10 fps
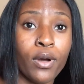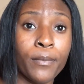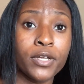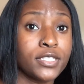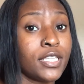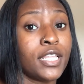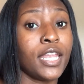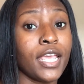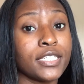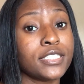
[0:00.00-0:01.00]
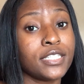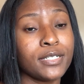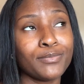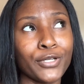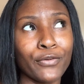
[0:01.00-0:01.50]
So I'm on to the next
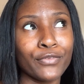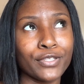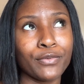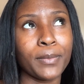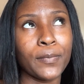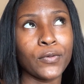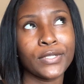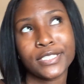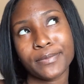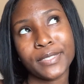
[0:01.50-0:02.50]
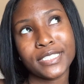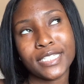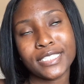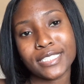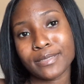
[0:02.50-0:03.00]
tip. Don't really remember what tip this is.